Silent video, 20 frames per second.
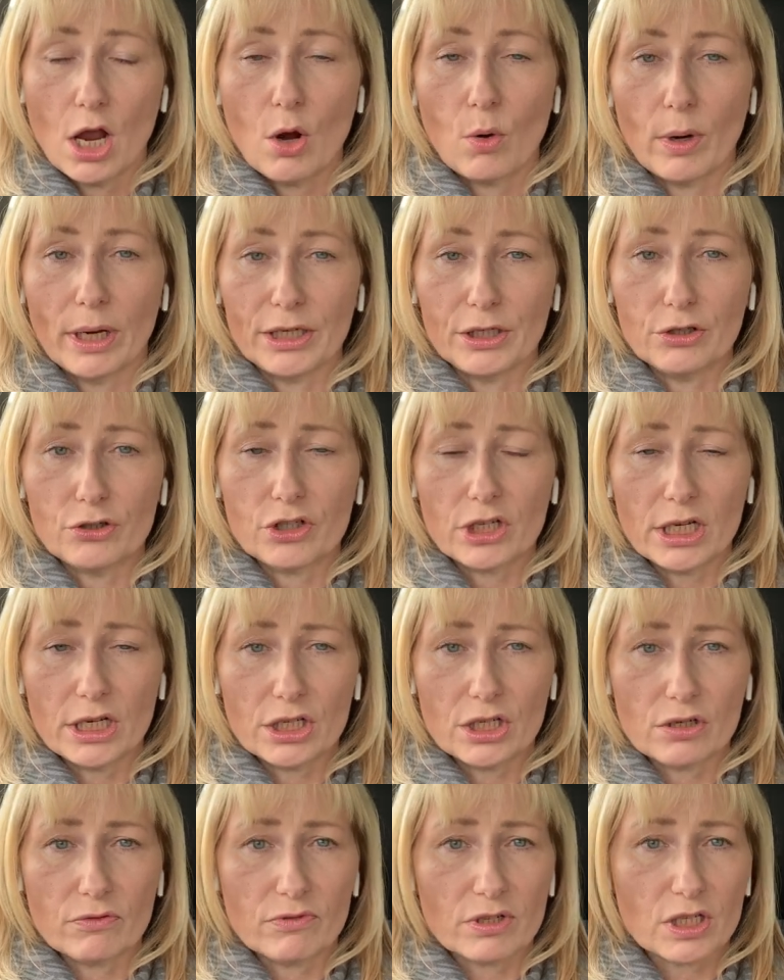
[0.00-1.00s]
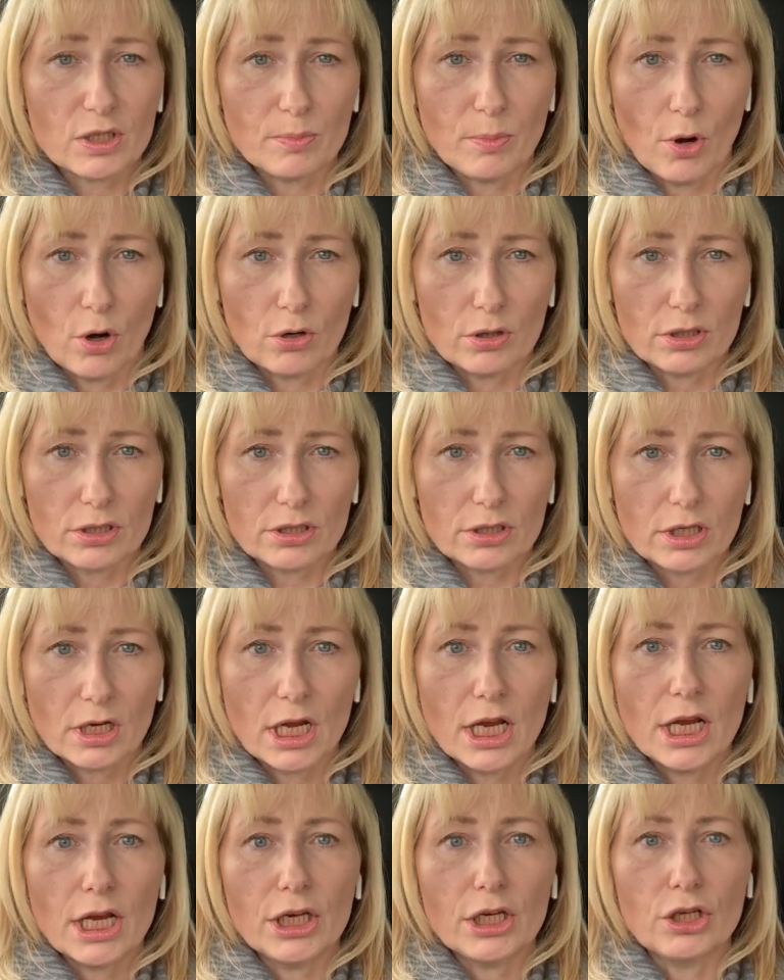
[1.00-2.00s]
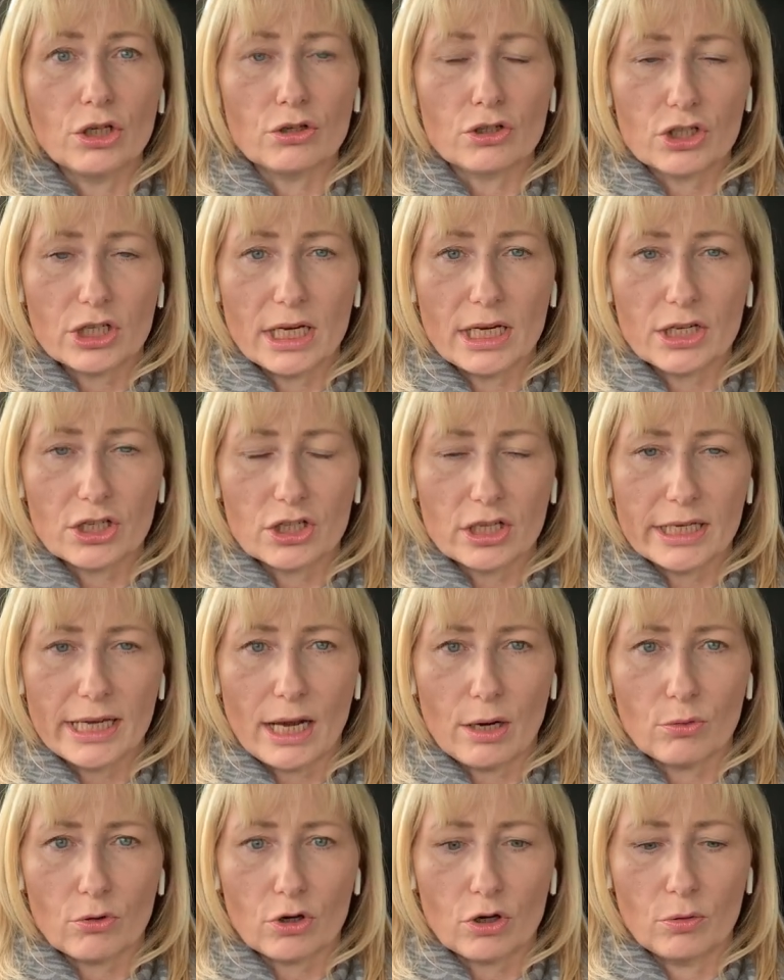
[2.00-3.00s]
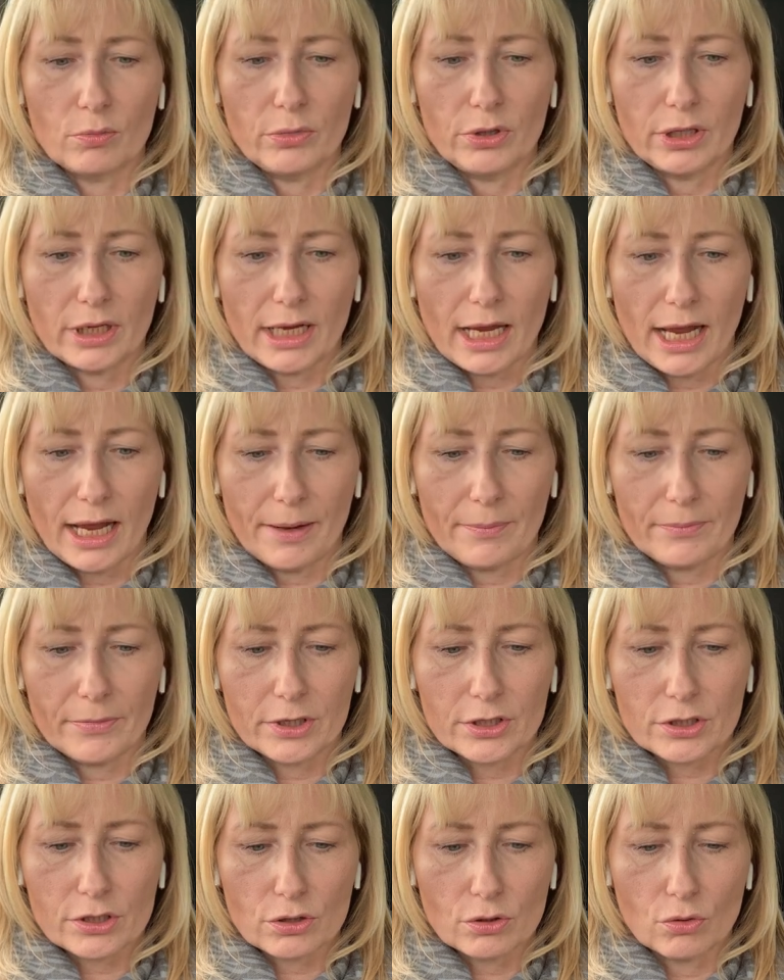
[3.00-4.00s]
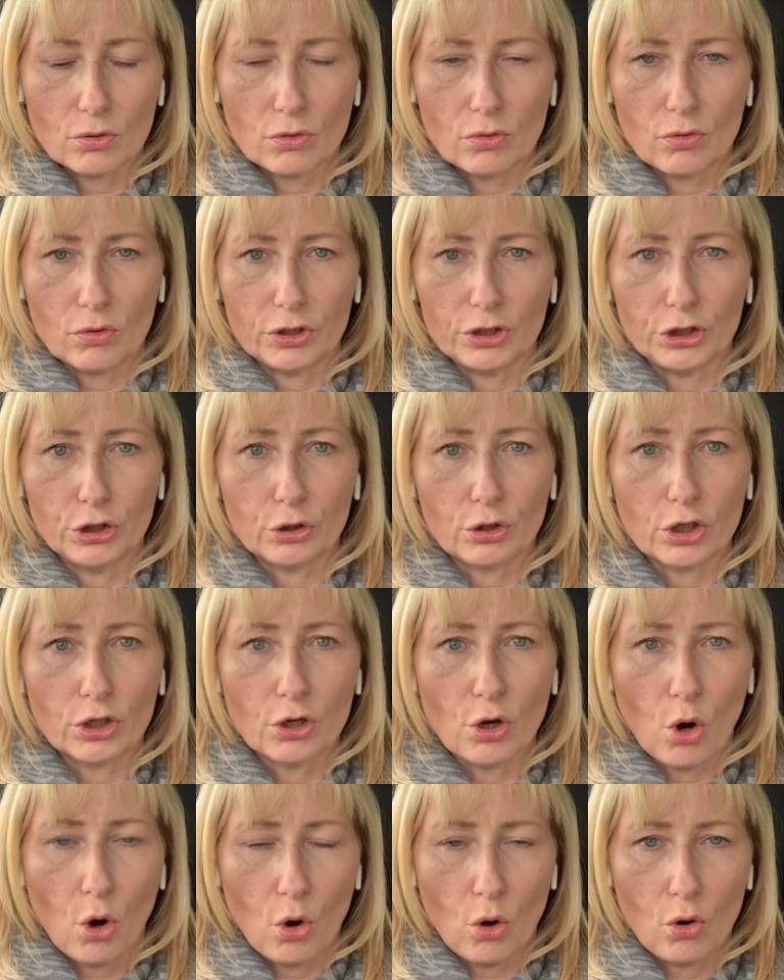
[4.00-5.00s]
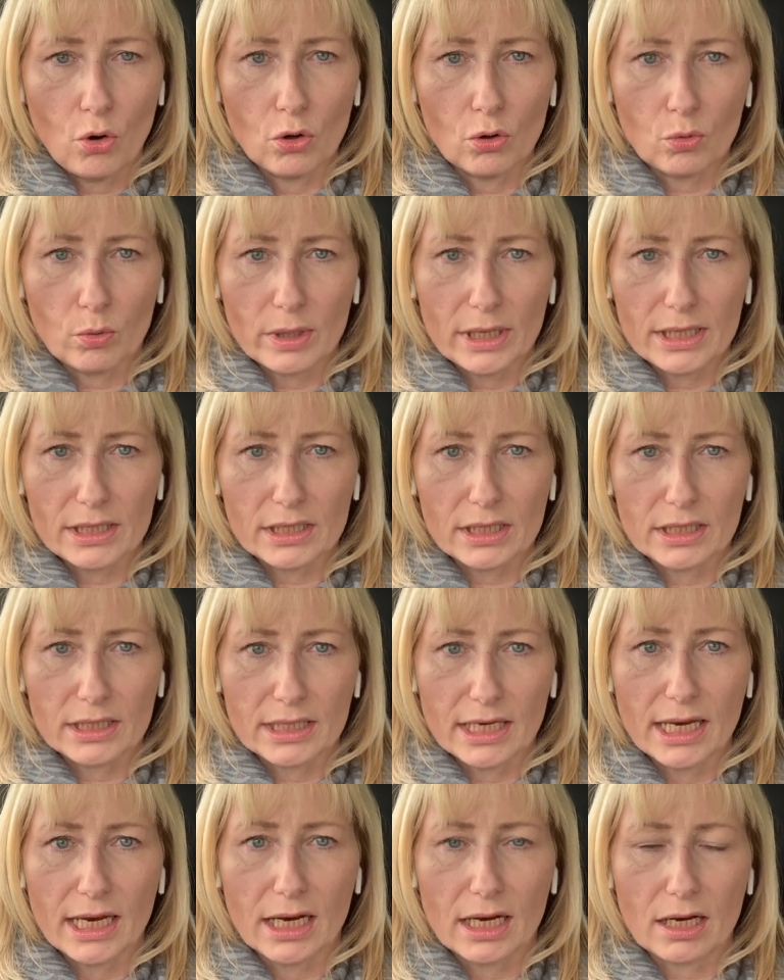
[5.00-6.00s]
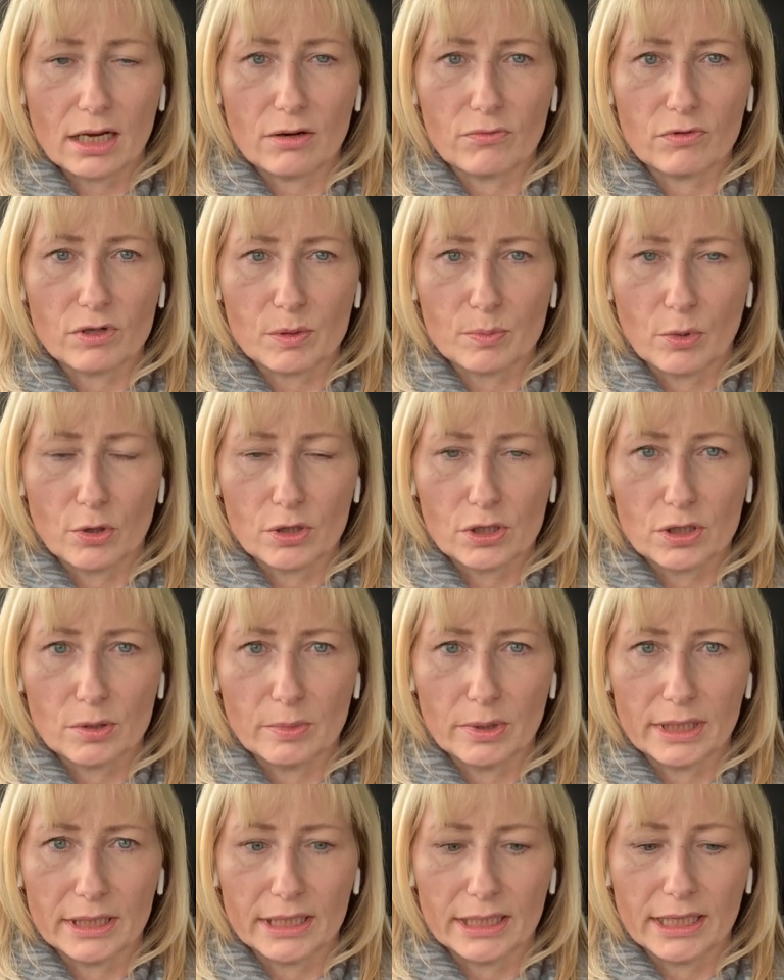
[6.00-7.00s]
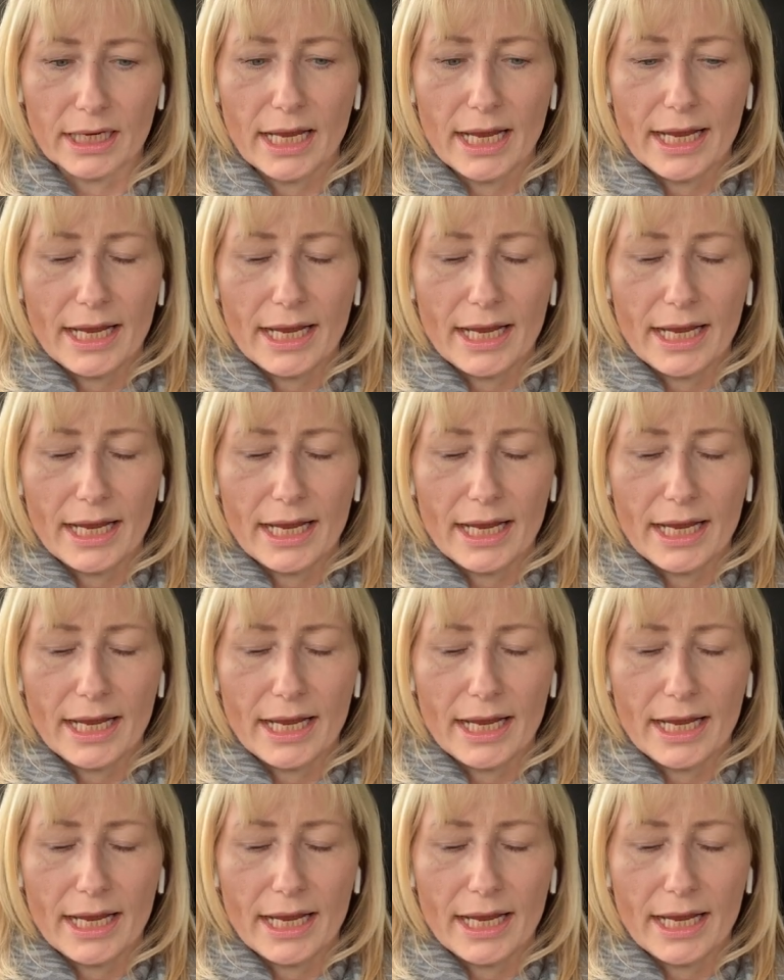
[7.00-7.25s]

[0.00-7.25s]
When you change your response, you change the outcome you get. So you can always take responsibility.